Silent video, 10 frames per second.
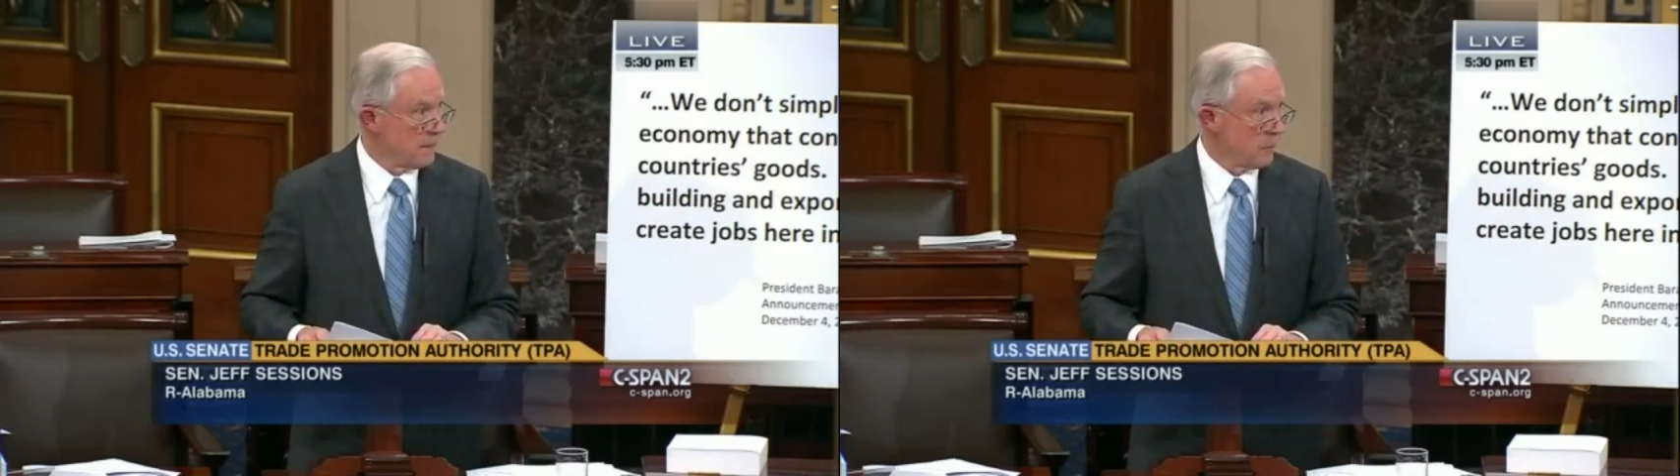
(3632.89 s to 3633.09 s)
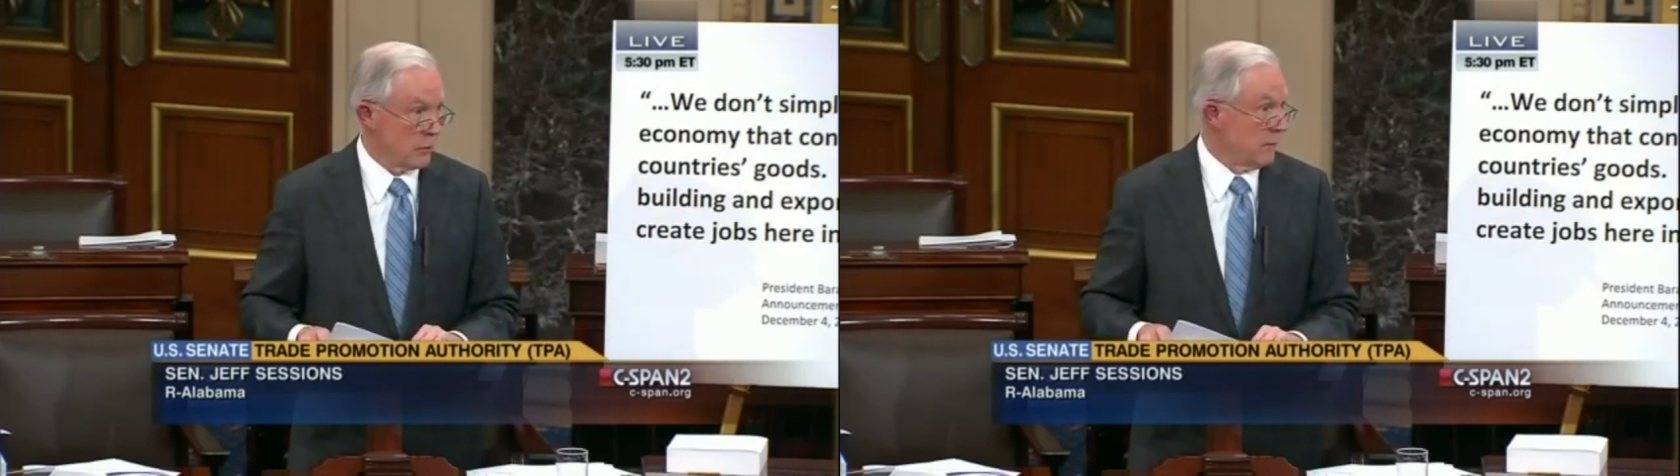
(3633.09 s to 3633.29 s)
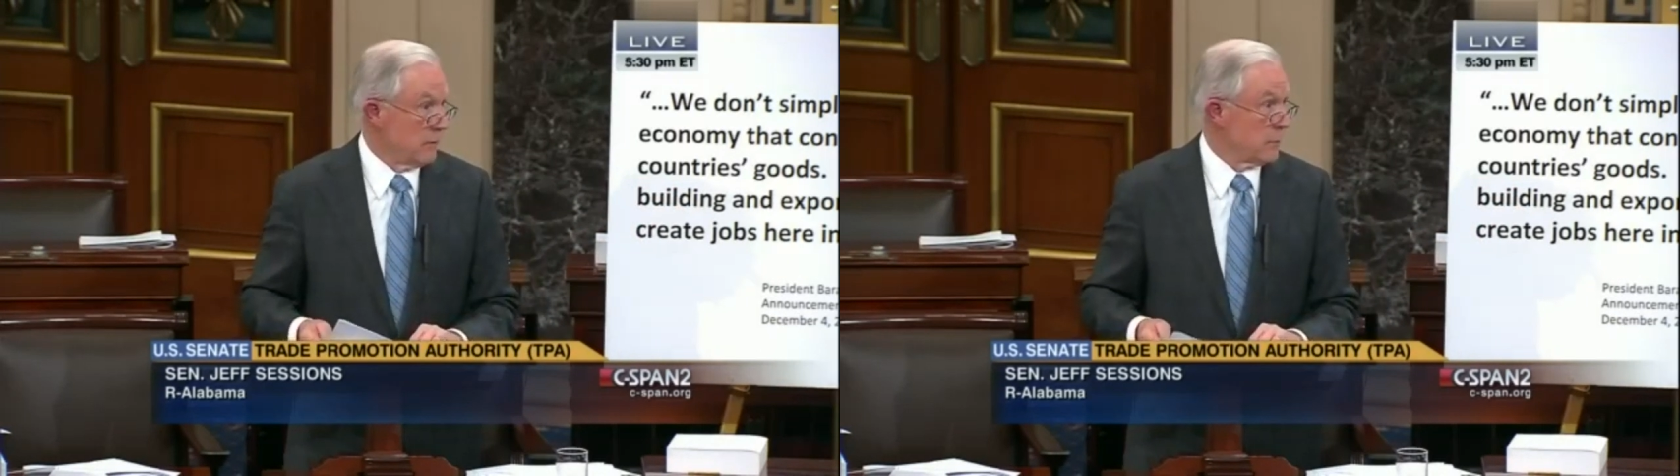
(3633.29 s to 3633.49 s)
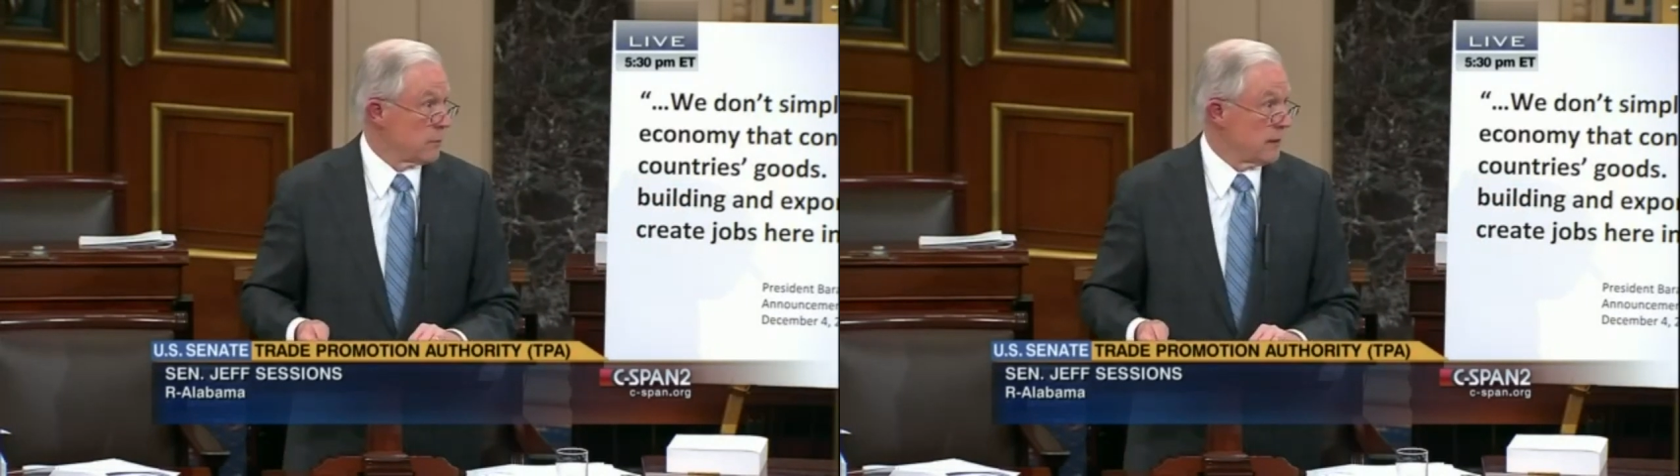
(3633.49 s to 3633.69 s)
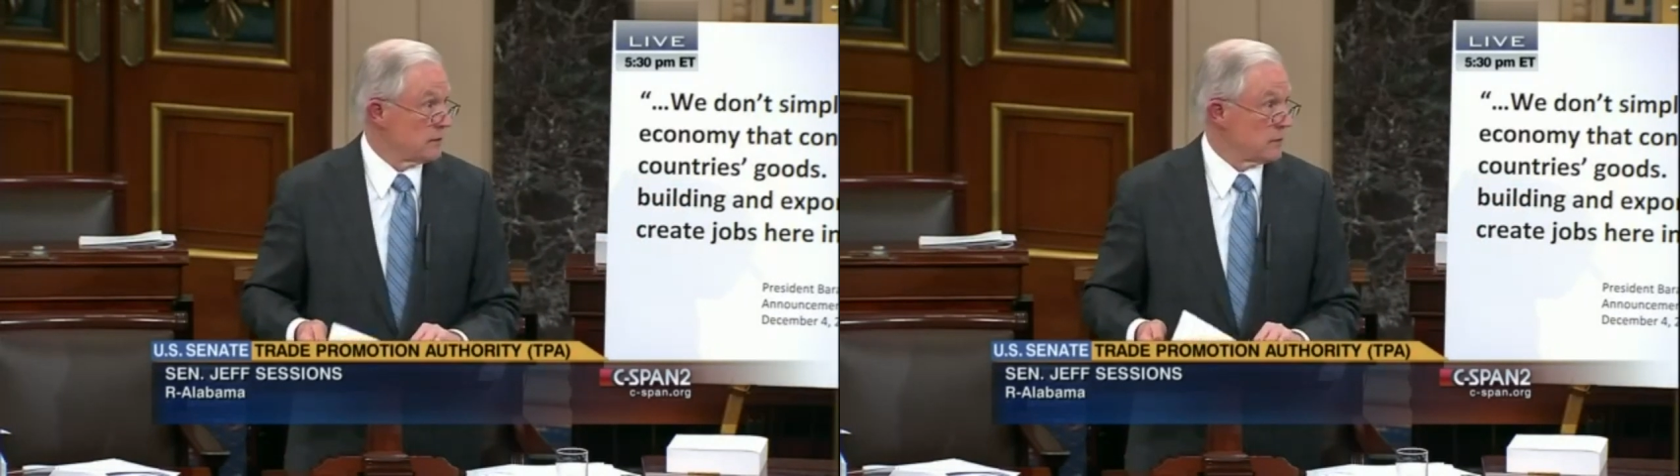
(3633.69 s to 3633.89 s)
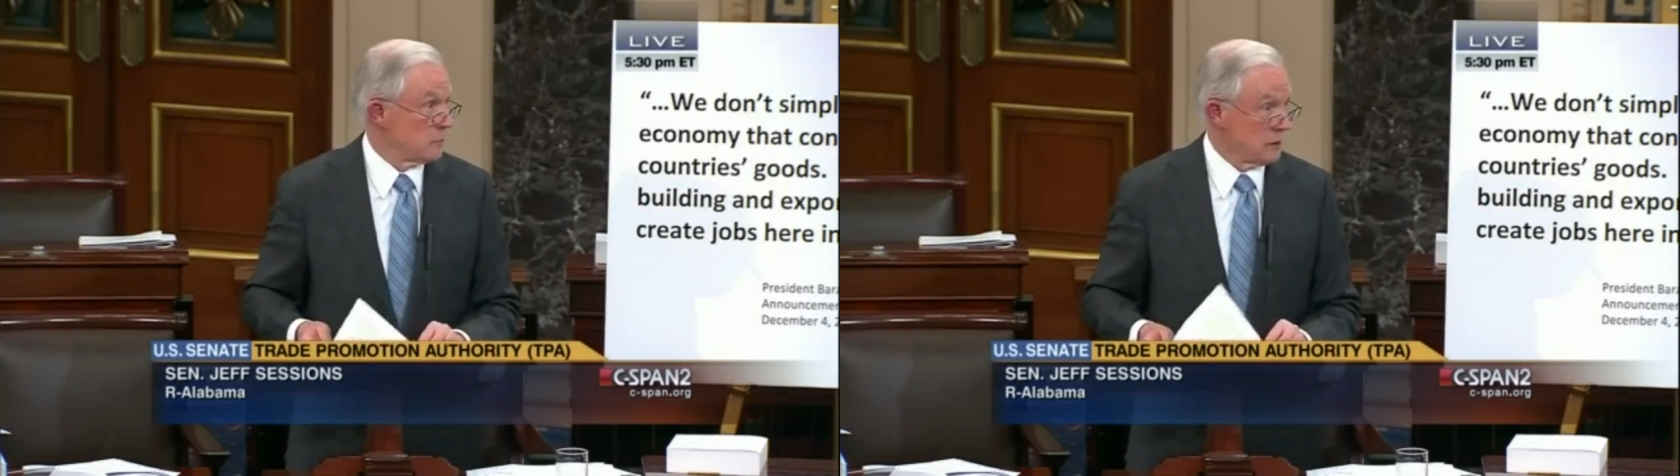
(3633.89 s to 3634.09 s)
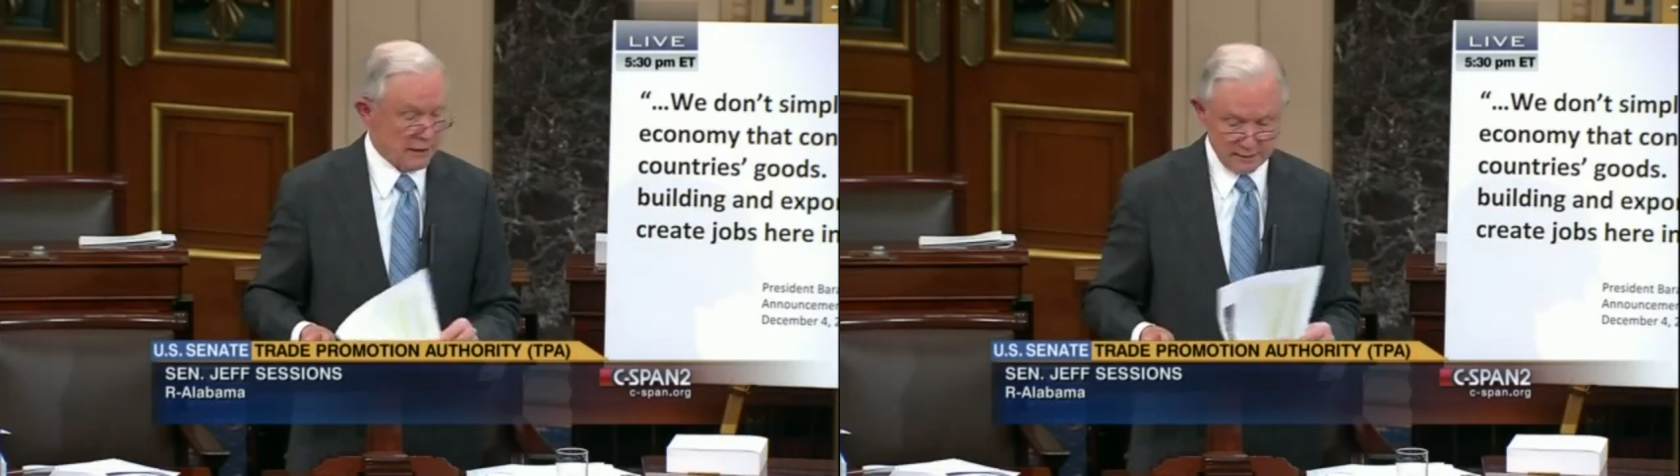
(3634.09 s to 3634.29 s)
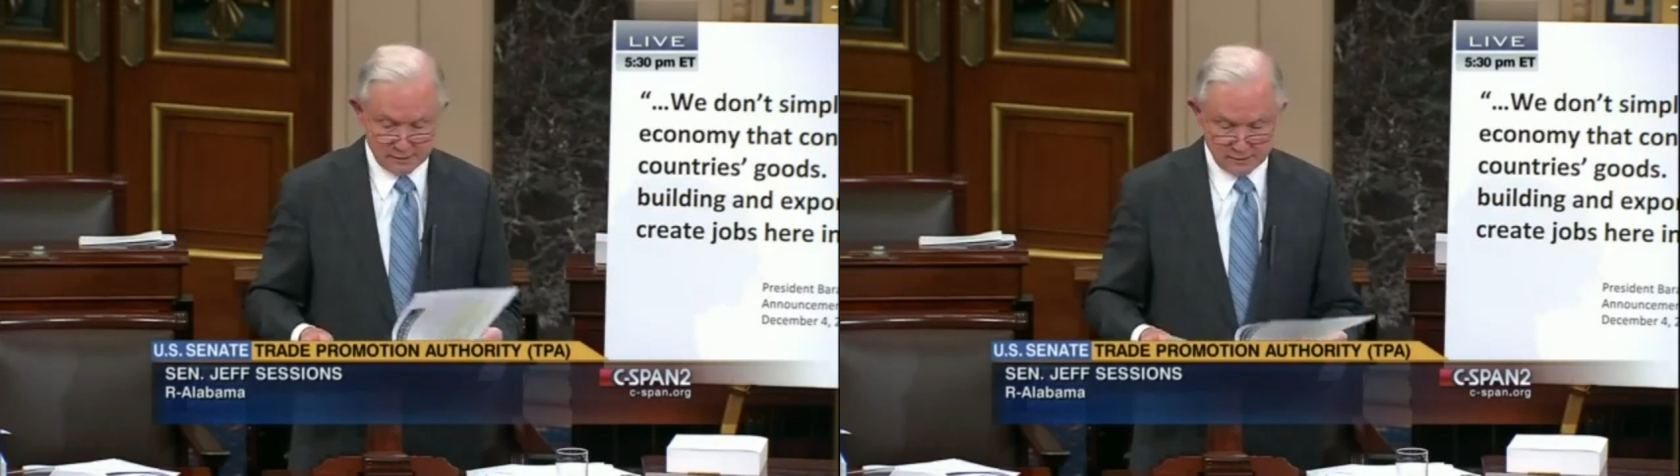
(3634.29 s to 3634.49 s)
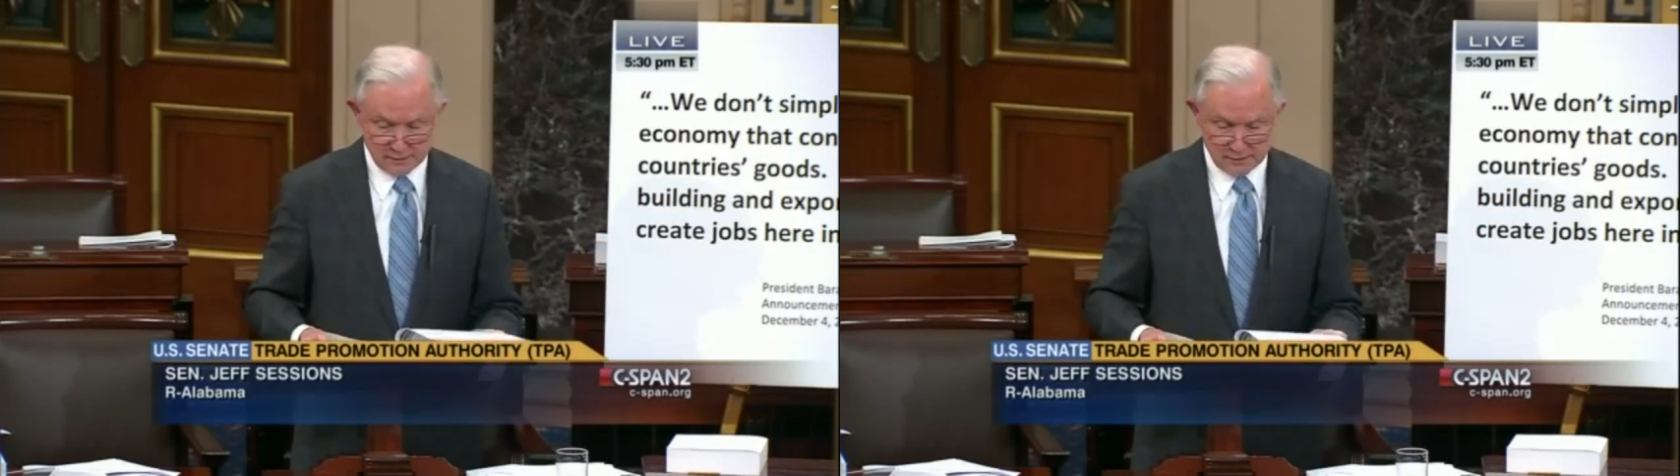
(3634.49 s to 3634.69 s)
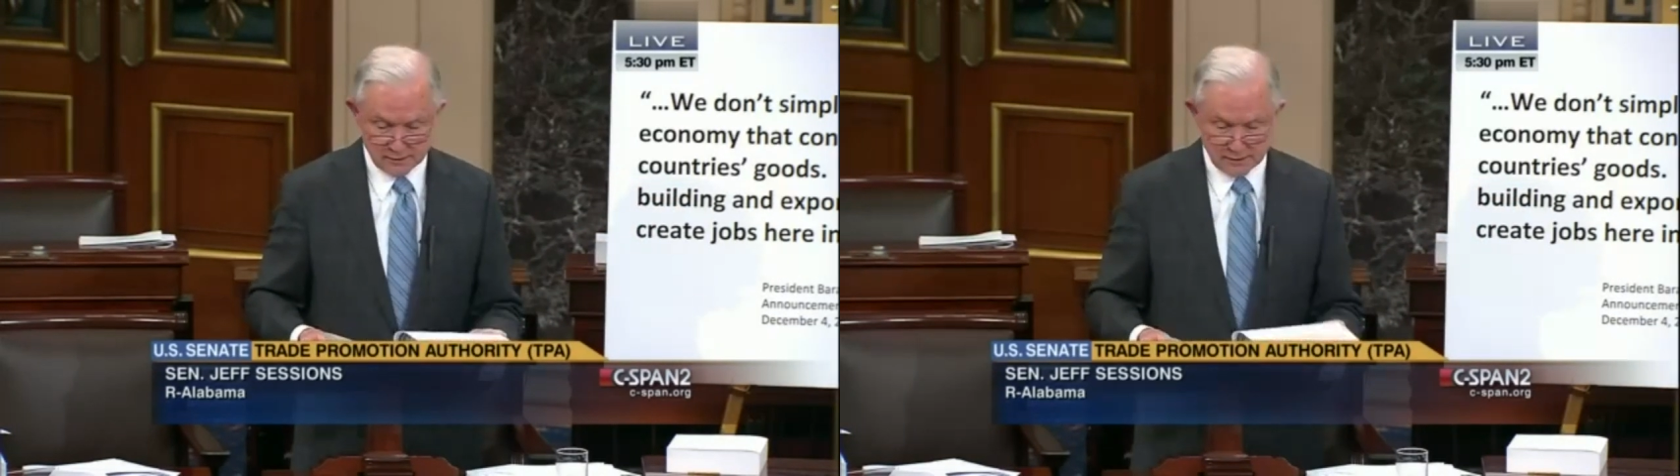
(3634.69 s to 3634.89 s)
or even the president would like to
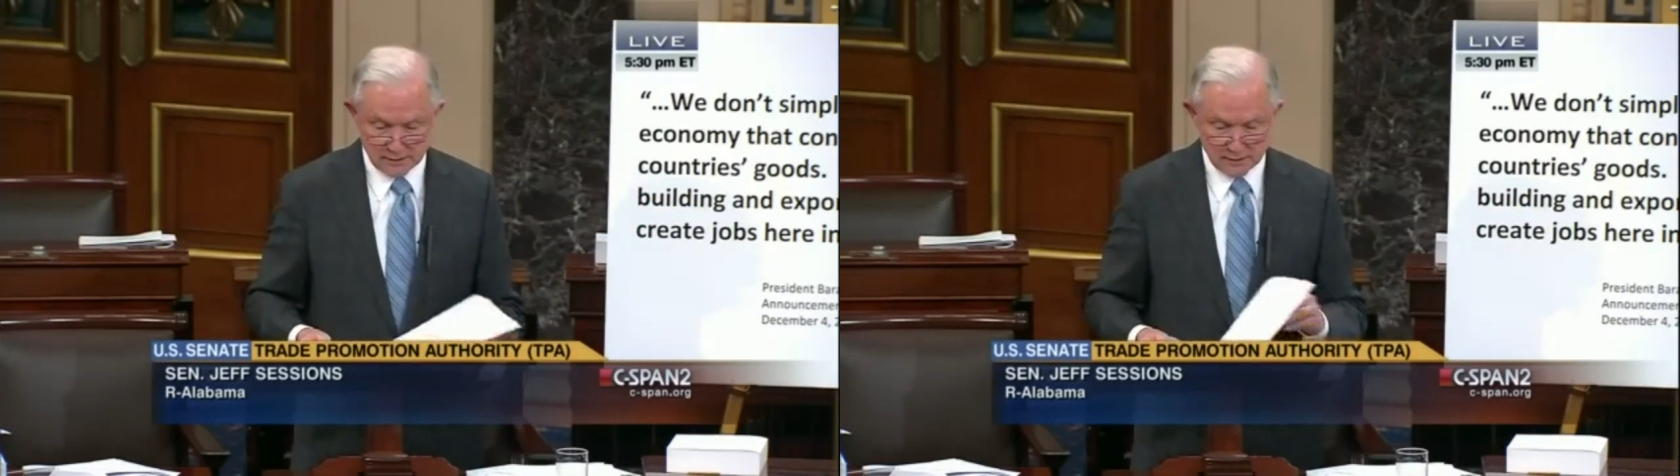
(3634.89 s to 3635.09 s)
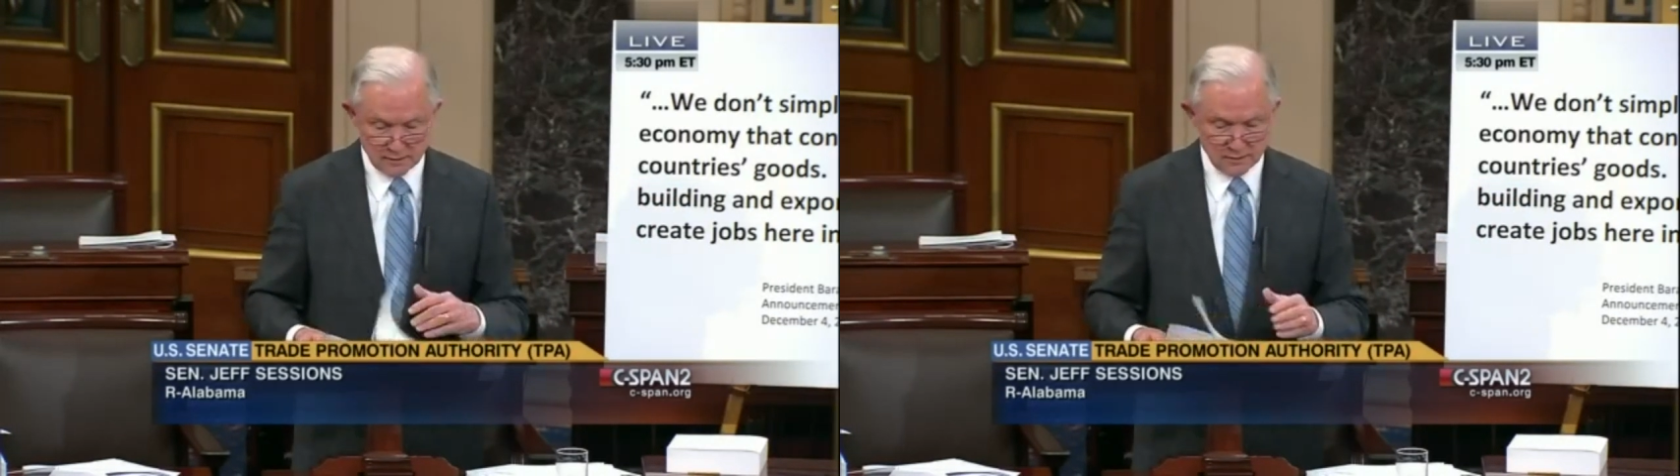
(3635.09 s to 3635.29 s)
see set?